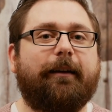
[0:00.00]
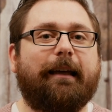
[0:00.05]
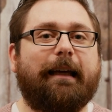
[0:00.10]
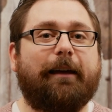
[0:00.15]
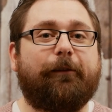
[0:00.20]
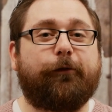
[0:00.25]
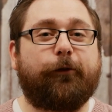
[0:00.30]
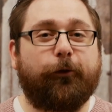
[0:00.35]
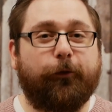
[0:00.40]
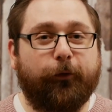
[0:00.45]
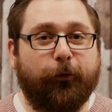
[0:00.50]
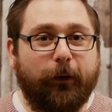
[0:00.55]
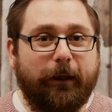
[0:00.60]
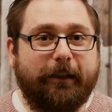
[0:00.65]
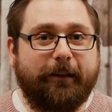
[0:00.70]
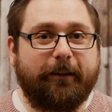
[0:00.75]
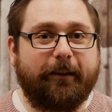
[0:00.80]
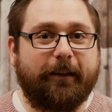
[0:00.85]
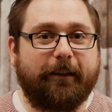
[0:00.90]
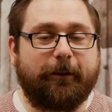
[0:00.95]
If you've
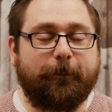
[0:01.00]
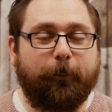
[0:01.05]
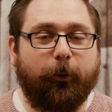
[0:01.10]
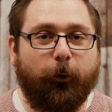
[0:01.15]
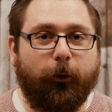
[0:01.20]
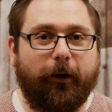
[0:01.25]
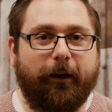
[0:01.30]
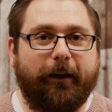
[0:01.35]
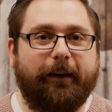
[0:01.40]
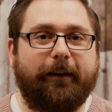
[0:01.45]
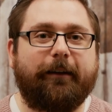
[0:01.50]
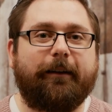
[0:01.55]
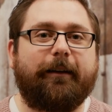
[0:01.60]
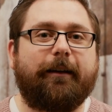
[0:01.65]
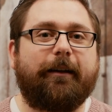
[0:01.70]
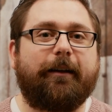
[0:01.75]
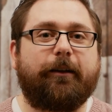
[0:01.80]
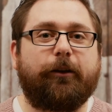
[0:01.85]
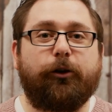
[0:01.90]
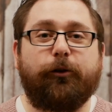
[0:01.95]
reached this point,
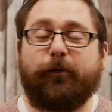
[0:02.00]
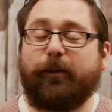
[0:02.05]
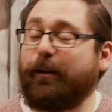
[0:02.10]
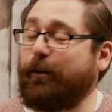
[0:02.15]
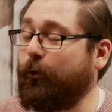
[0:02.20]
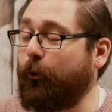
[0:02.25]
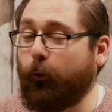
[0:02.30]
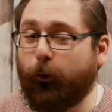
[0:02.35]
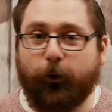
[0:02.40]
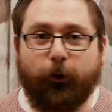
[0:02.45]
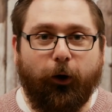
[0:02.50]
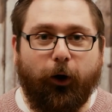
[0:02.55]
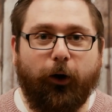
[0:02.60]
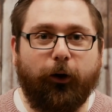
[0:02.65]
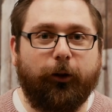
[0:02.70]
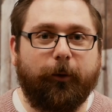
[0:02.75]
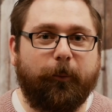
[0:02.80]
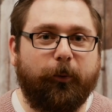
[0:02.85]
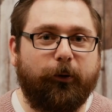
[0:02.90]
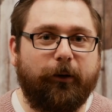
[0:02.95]
you've ignored
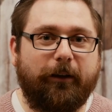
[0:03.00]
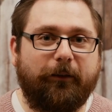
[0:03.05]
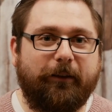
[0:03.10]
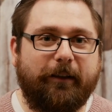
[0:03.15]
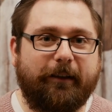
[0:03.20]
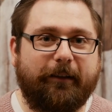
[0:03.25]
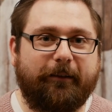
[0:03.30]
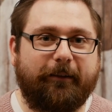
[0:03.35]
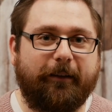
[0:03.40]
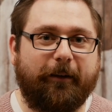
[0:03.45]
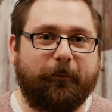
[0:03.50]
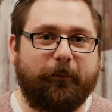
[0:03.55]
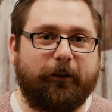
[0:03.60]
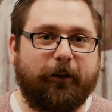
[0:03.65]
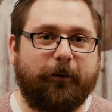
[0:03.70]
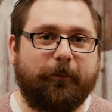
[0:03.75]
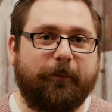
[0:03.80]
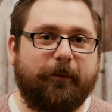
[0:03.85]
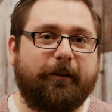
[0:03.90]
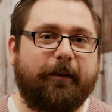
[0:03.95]
all the previous
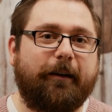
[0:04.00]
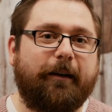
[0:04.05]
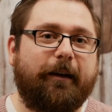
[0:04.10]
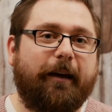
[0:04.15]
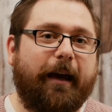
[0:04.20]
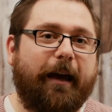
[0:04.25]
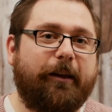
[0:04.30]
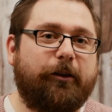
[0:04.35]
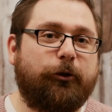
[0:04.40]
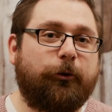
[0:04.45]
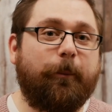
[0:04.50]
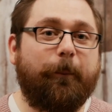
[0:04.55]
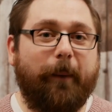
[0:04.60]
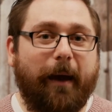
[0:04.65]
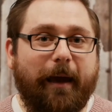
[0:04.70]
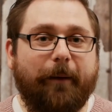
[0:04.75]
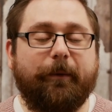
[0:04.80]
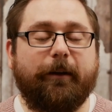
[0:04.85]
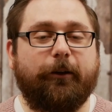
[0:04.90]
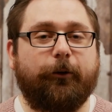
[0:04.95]
symptoms, and you
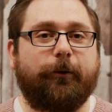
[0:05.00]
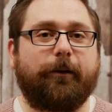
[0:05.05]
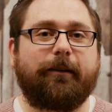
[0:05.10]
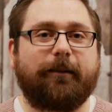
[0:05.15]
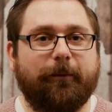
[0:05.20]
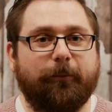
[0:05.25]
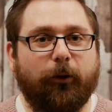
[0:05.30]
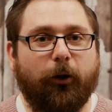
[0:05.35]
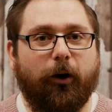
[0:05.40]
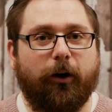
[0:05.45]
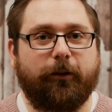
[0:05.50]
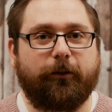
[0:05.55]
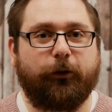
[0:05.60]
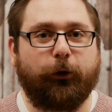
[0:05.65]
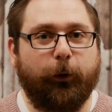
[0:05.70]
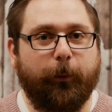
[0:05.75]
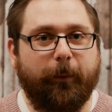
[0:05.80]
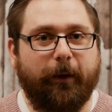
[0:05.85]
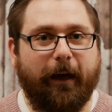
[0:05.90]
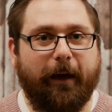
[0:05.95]
may be doing some
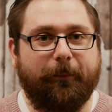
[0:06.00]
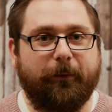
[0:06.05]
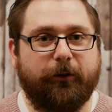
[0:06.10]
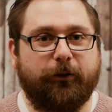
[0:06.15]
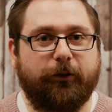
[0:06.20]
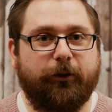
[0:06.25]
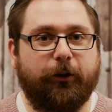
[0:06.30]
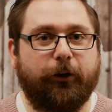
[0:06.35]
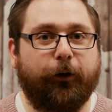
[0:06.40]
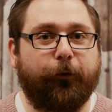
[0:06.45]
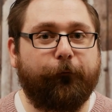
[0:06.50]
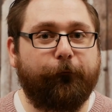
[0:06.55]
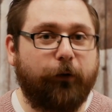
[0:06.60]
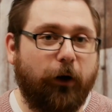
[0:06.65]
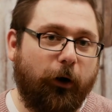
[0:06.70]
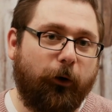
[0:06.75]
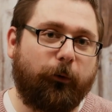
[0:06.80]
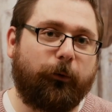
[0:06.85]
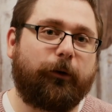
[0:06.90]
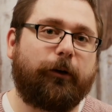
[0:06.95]
long-term damage to your
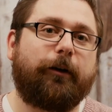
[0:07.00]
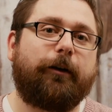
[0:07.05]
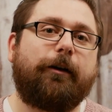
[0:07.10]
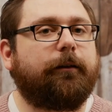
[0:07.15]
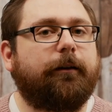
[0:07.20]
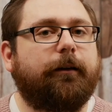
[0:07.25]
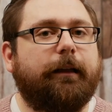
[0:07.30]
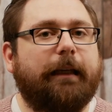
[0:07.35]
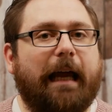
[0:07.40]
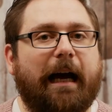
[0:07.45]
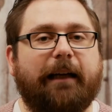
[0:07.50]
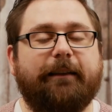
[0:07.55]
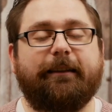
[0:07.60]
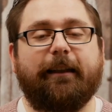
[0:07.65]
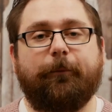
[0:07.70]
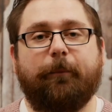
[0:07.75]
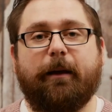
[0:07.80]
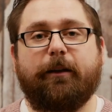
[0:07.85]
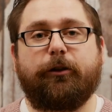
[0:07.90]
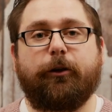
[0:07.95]
phone. Now, I
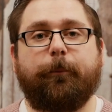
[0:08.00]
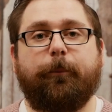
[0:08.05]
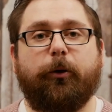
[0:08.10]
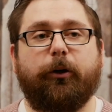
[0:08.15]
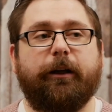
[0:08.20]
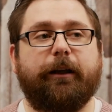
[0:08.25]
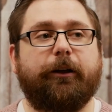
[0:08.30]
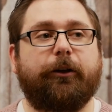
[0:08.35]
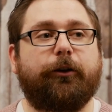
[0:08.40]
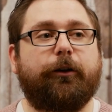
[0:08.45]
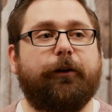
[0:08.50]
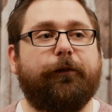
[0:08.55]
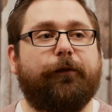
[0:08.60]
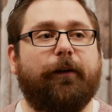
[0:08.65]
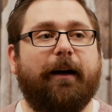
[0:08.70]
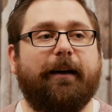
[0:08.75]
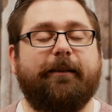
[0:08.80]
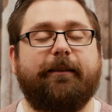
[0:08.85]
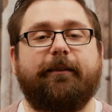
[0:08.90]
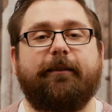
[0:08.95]
did mention putting your
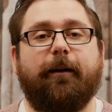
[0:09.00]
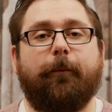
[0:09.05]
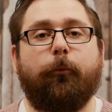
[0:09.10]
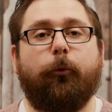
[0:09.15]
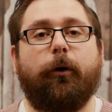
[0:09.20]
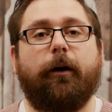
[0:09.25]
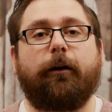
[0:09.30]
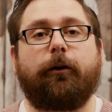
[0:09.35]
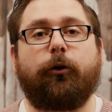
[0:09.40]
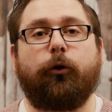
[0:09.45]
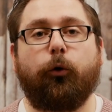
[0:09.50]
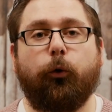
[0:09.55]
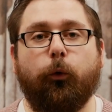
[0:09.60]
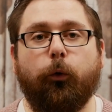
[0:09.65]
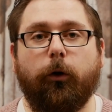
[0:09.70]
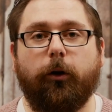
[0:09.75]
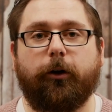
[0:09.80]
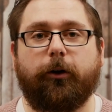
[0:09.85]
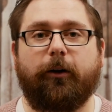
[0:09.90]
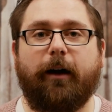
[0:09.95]
device somewhere
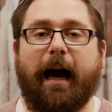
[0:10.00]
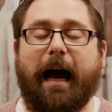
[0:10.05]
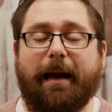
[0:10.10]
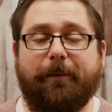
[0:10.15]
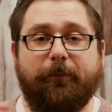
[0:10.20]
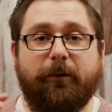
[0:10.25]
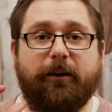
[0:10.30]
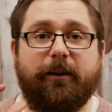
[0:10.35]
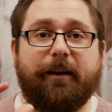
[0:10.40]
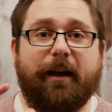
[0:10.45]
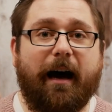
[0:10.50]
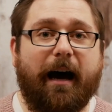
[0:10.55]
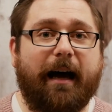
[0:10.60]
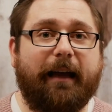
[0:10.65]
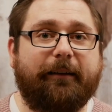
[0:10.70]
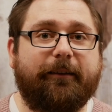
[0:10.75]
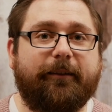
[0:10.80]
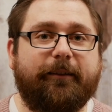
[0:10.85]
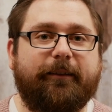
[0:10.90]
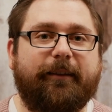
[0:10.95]
cooler. I'm
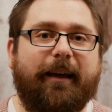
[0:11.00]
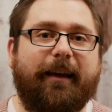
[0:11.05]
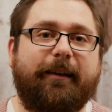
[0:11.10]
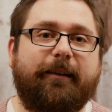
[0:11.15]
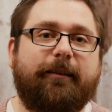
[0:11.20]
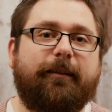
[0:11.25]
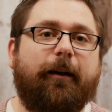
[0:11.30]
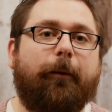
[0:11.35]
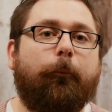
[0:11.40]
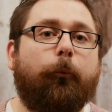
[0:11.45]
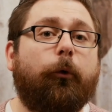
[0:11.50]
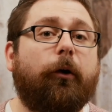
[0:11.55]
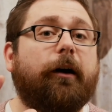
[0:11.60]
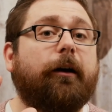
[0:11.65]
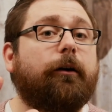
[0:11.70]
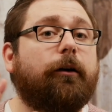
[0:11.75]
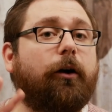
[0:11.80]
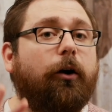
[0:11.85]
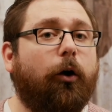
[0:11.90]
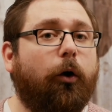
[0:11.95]
not saying
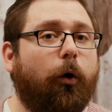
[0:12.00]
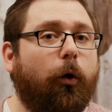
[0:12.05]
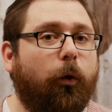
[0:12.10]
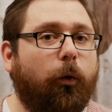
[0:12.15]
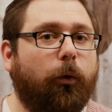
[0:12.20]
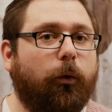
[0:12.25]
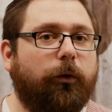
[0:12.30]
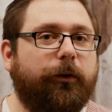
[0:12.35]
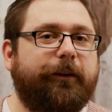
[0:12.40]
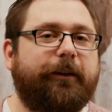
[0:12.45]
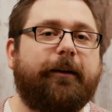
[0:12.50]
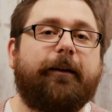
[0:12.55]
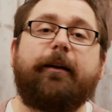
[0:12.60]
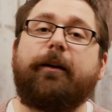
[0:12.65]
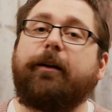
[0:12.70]
somewhere cold.